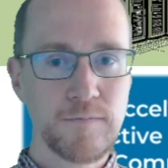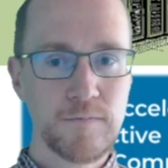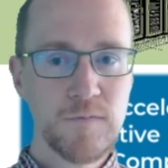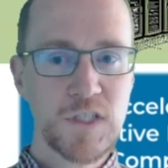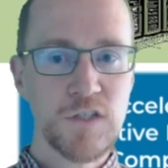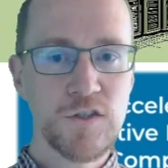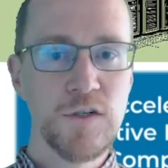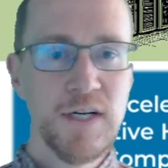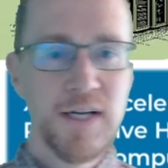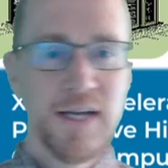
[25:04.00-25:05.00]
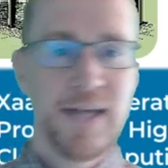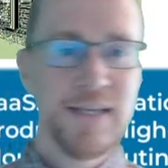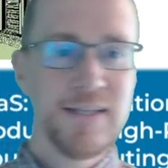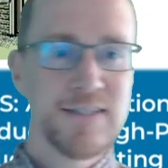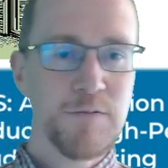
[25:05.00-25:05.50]
So, and in
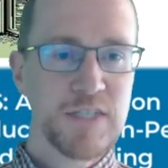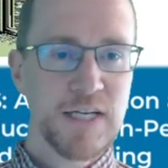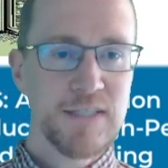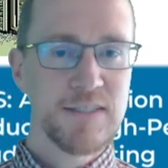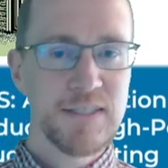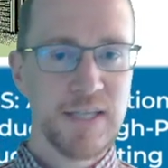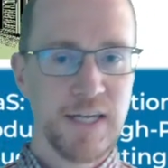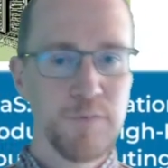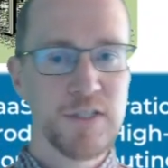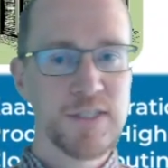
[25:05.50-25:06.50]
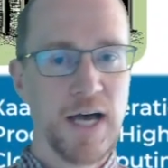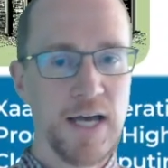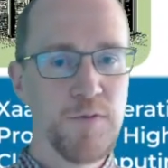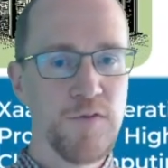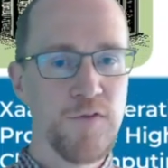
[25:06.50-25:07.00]
some sense, this enables a high
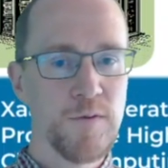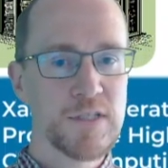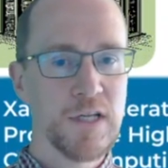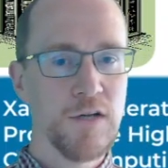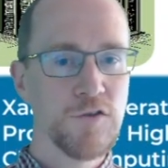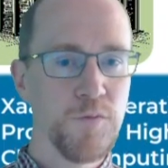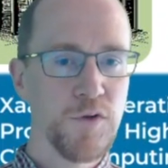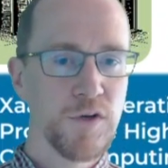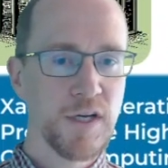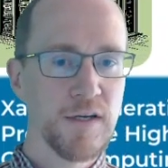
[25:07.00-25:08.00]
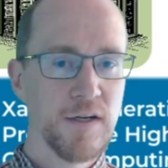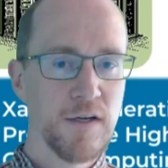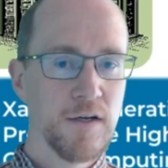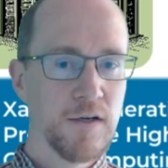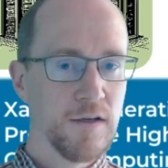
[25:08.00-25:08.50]
performance cloud computing
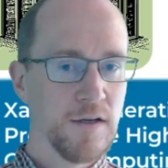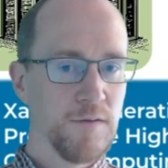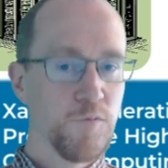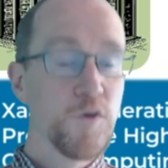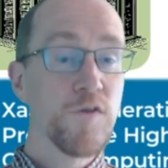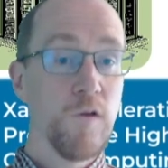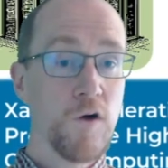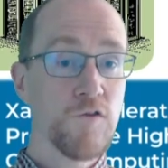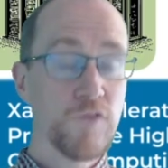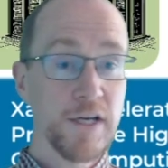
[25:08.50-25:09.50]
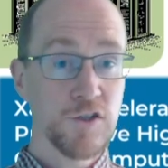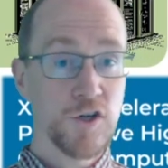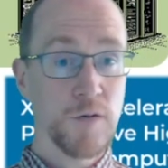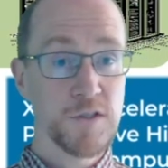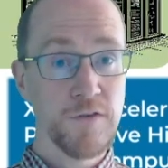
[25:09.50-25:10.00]
with long running
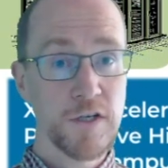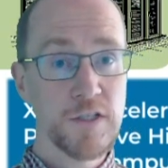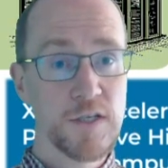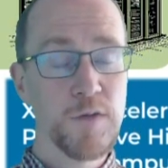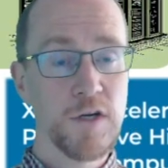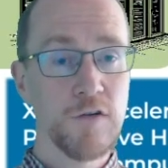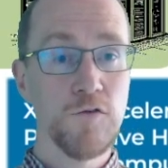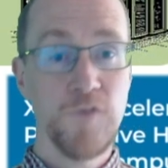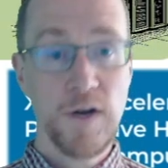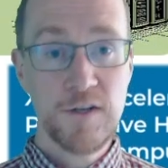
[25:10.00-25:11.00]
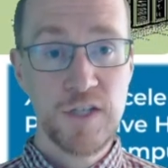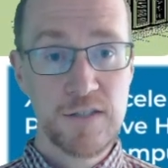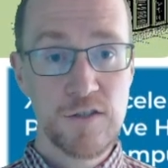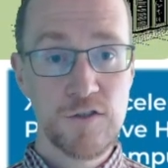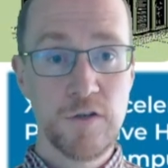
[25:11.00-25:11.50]
jobs. So very similar to function as a
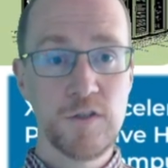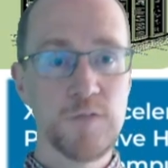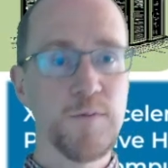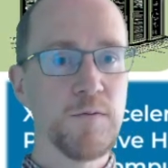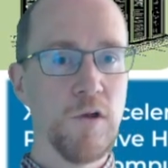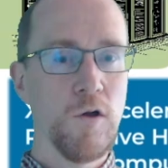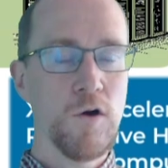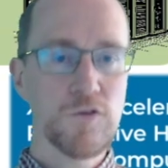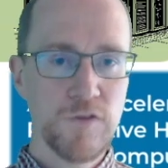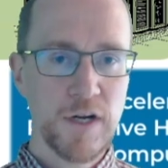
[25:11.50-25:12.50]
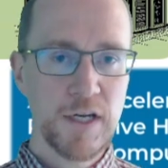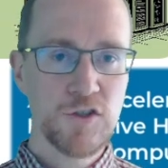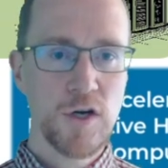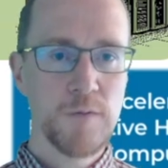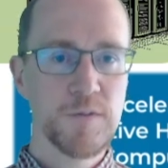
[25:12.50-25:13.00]
service, but longer running
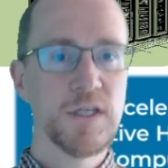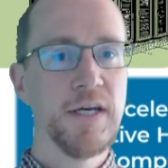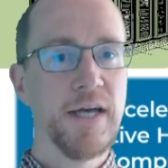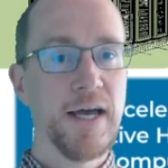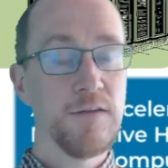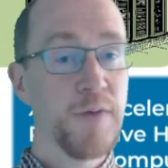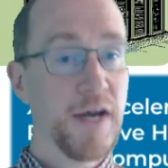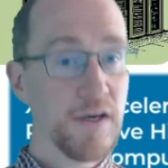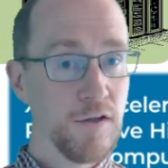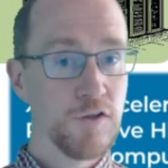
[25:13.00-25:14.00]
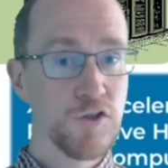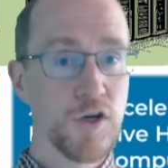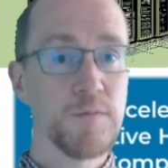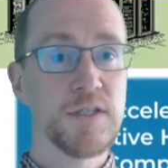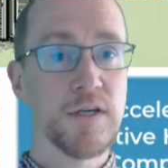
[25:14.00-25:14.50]
jobs and parallel
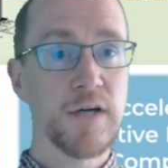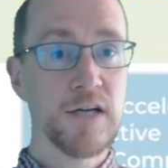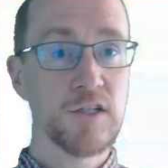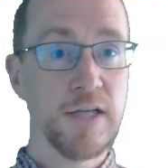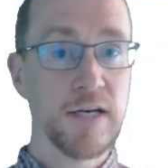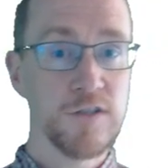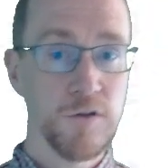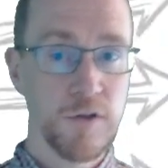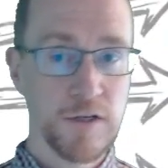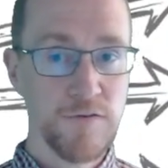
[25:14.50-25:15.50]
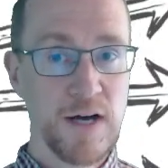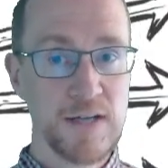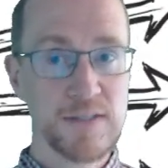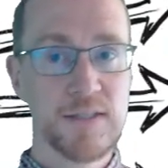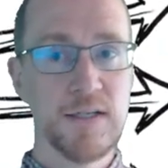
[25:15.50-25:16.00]
jobs that are actually executing
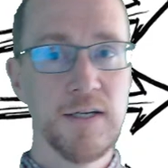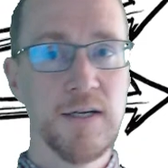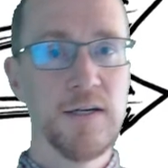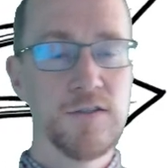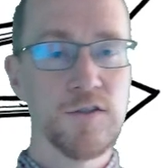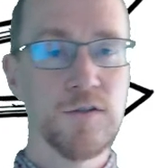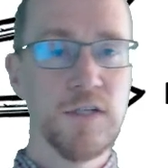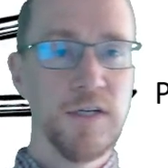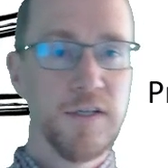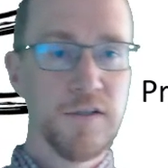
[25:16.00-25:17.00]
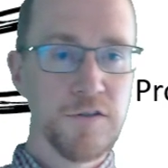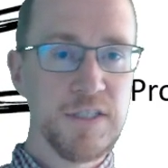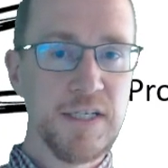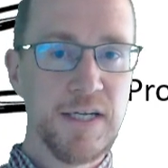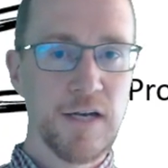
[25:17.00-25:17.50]
fast. So here you see
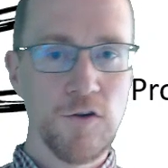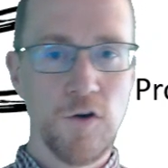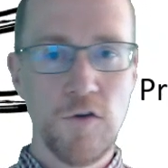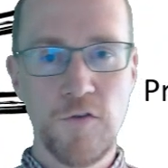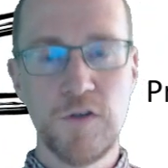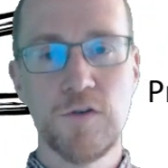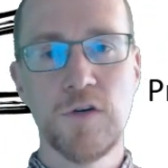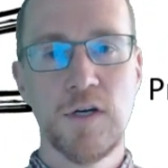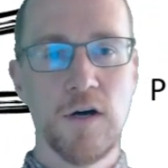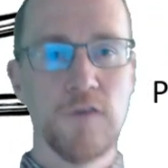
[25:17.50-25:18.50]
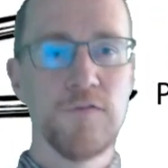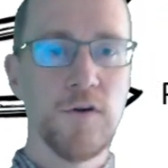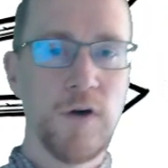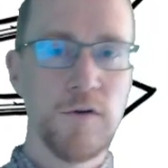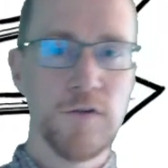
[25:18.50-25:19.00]
again an overview of
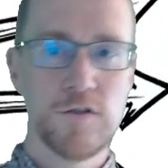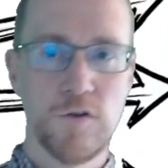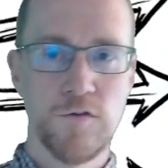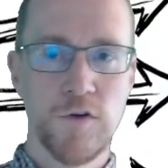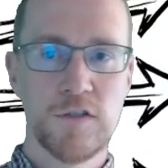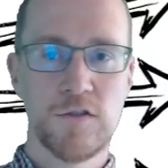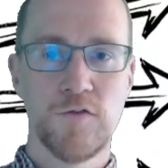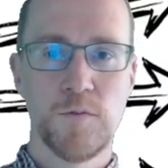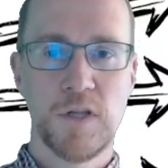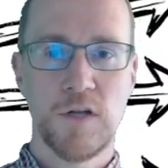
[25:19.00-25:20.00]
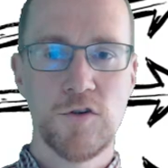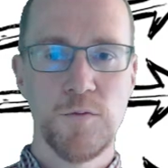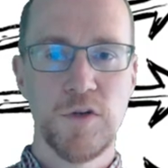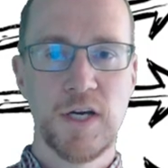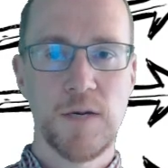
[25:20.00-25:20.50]
how this could work. So from cloud
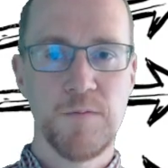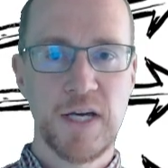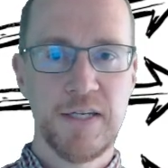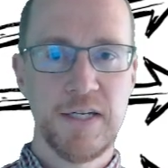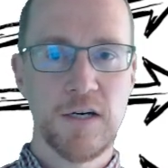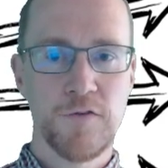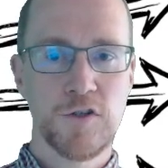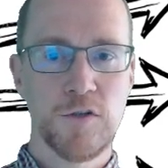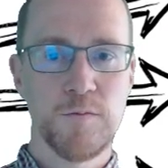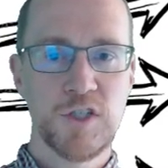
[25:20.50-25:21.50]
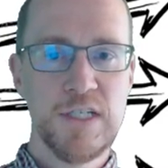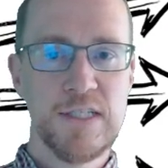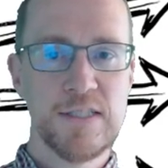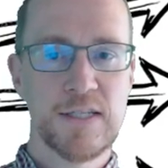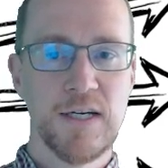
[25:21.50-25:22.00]
computing come the idea of virtual
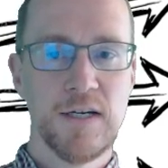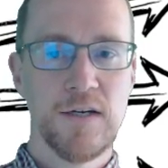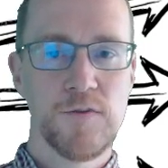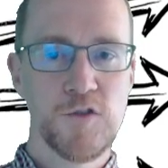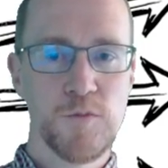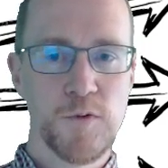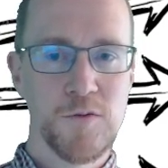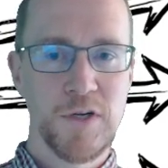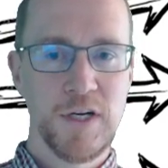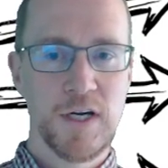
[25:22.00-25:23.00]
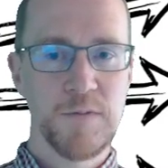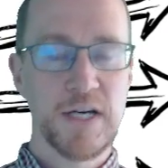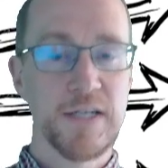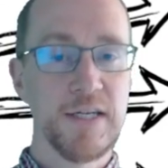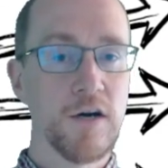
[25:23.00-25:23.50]
machines. From supercomputing come the
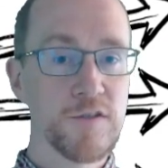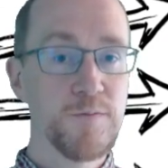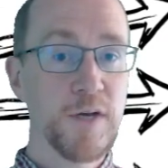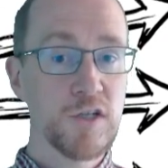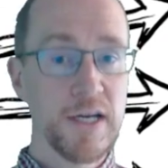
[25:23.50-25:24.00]
idea of specialized